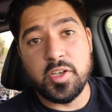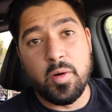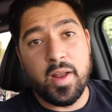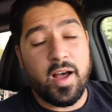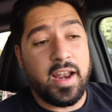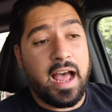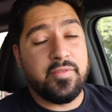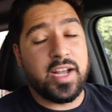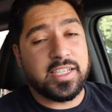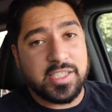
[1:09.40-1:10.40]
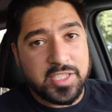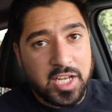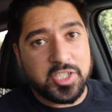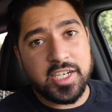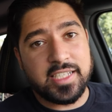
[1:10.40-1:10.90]
What's going on? I've got
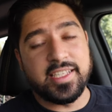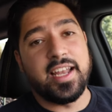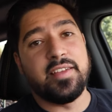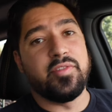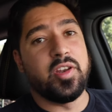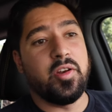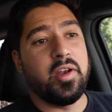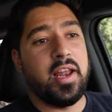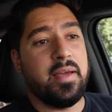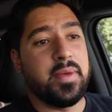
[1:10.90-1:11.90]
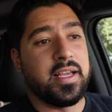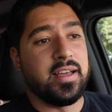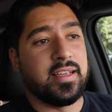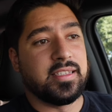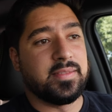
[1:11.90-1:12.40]
such an exciting video today
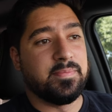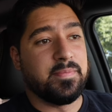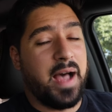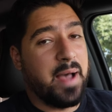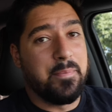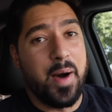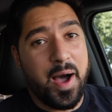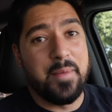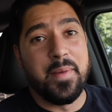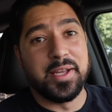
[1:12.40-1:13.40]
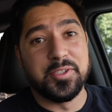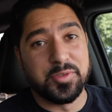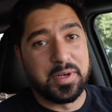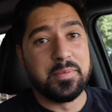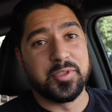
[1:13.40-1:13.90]
because I bought my
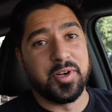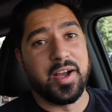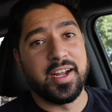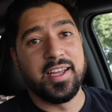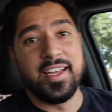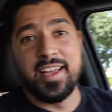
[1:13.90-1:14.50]
dream truck.